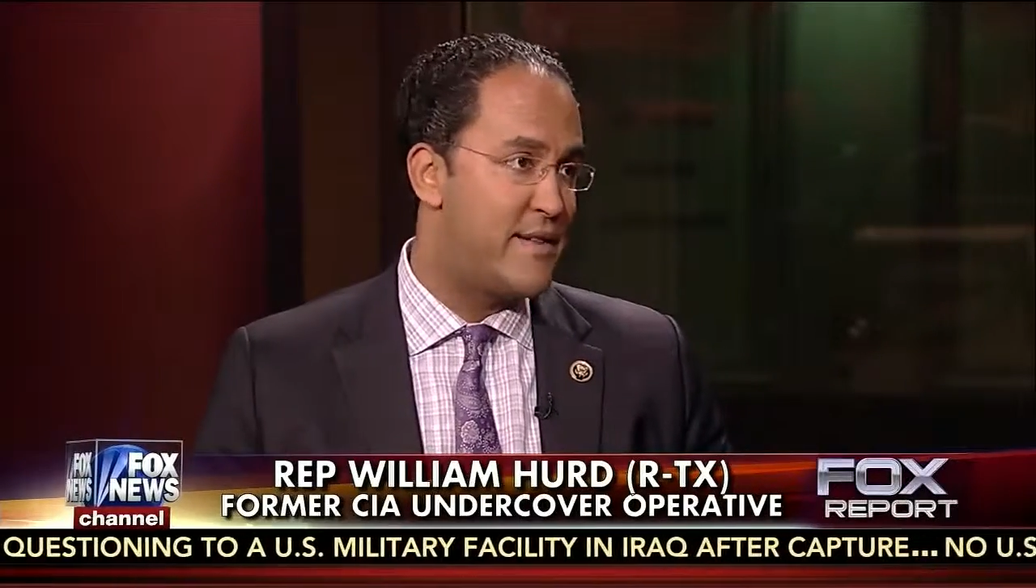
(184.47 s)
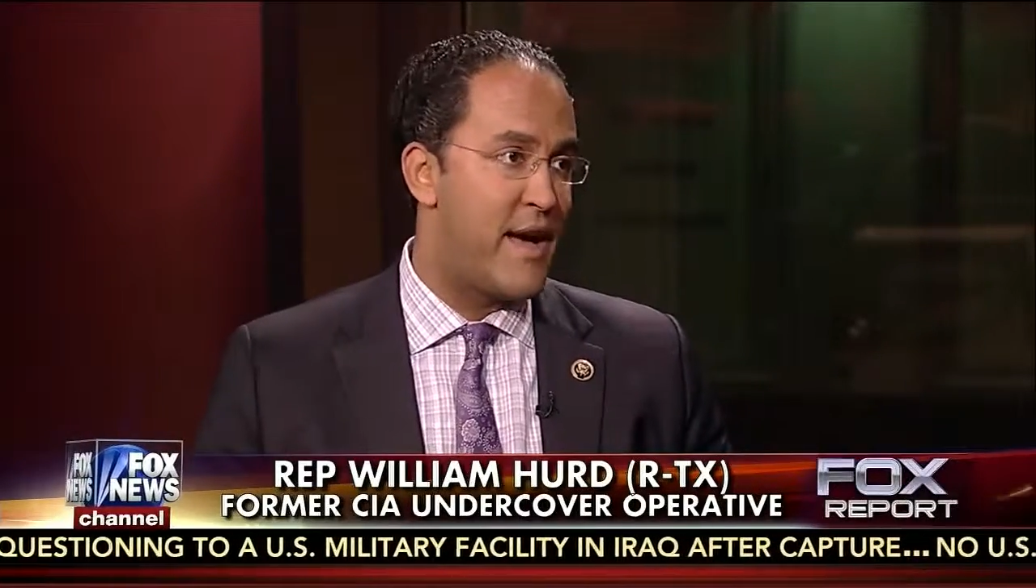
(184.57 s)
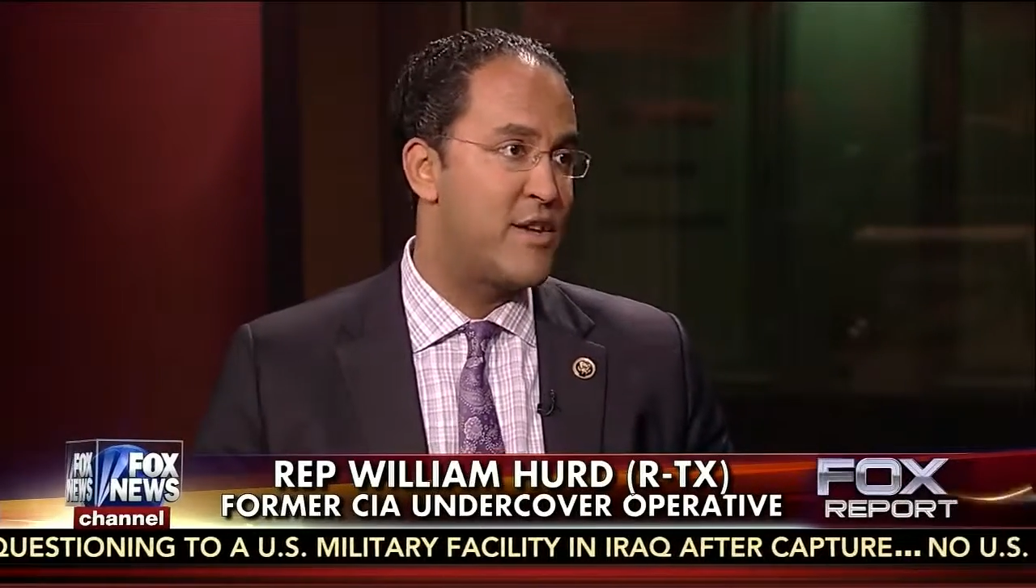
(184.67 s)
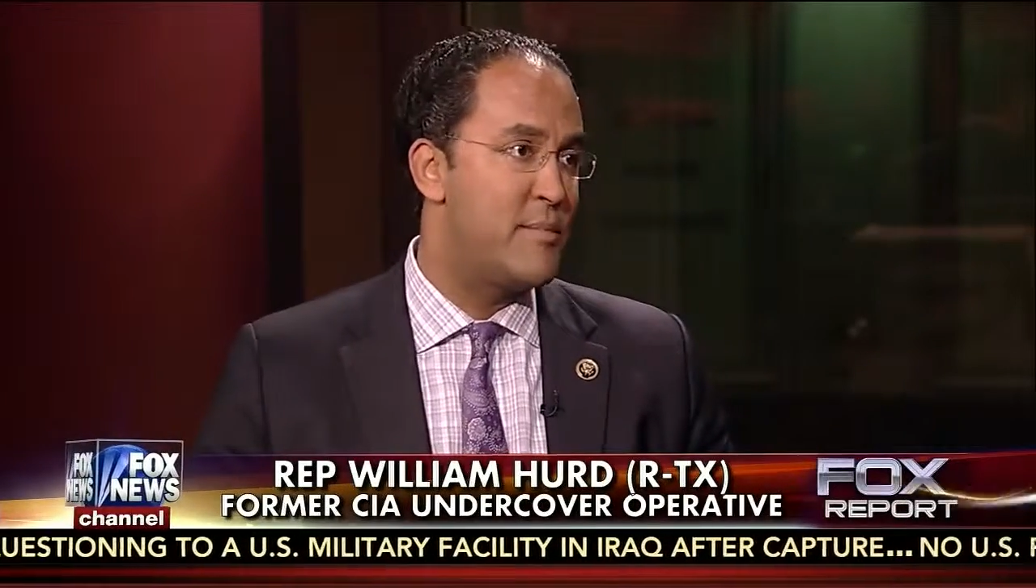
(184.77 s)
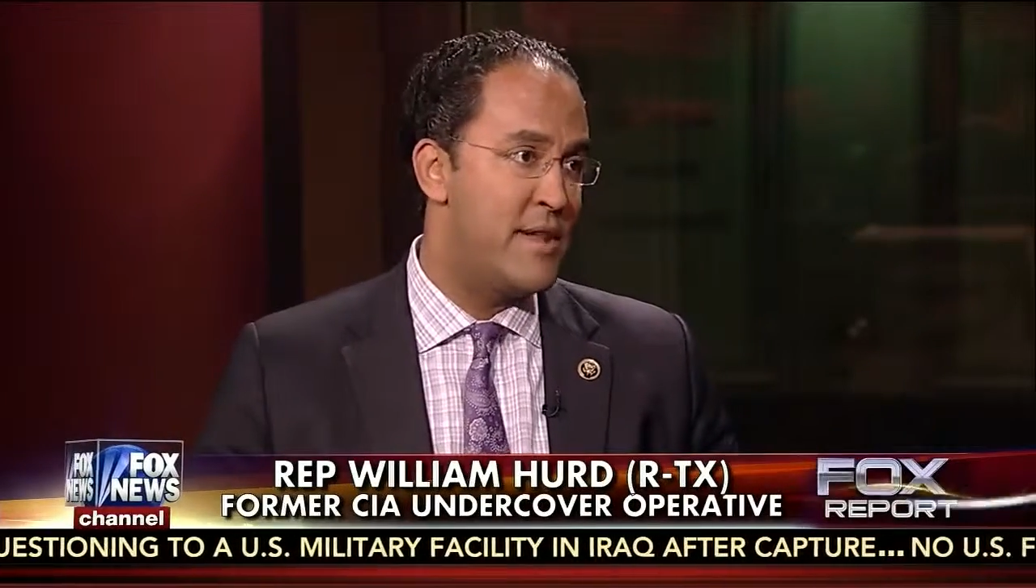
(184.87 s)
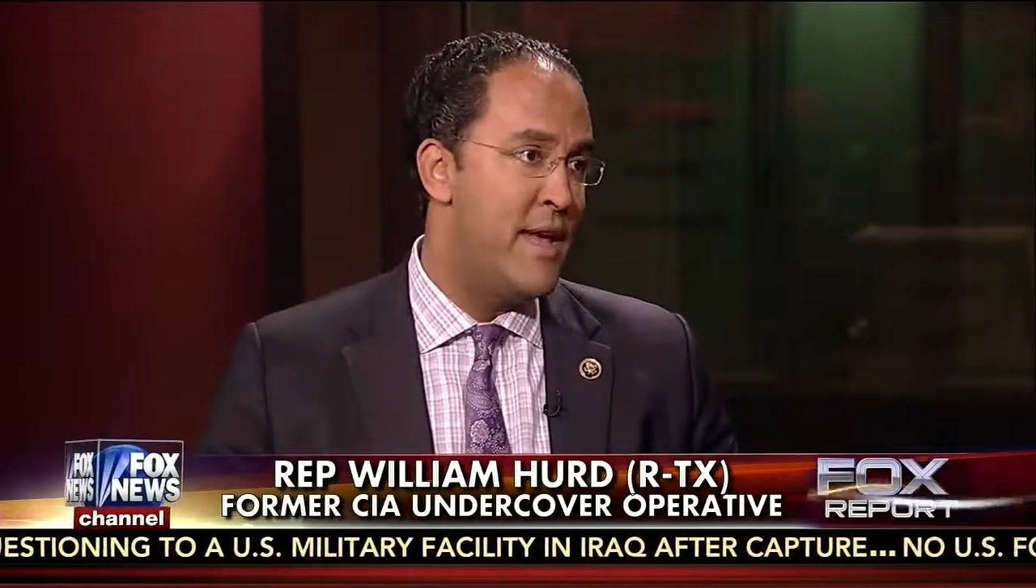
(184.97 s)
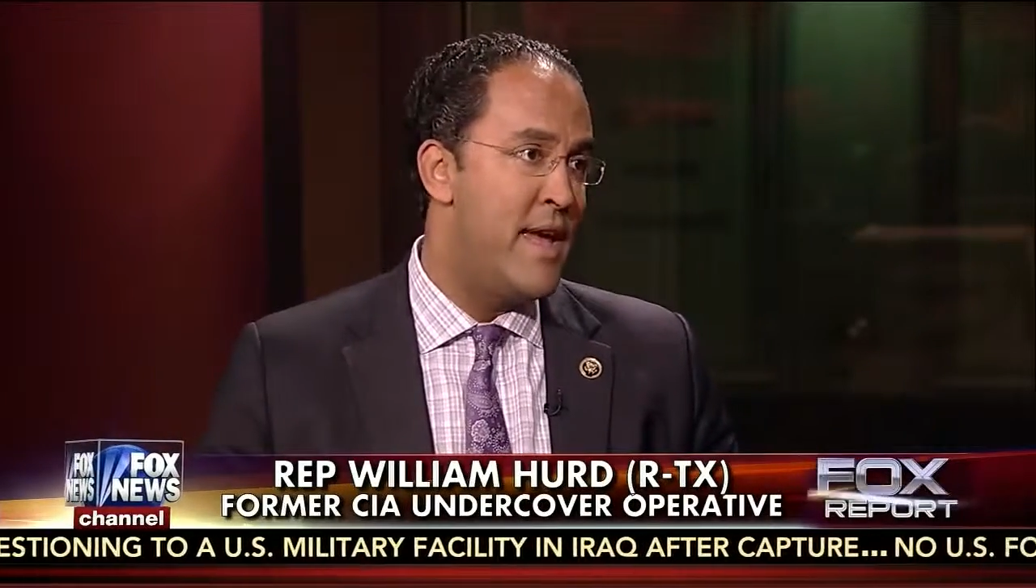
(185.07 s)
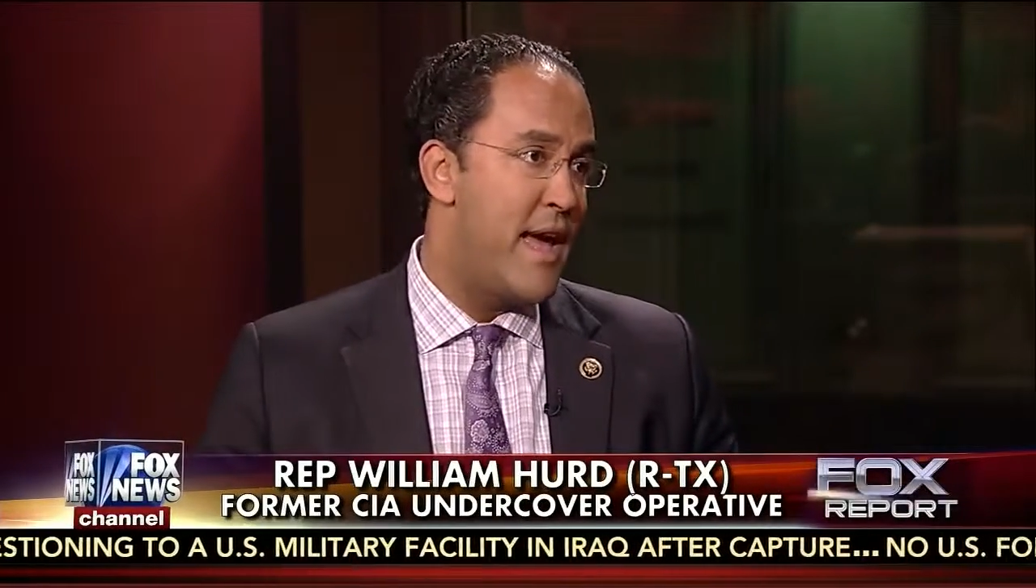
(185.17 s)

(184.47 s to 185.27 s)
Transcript: document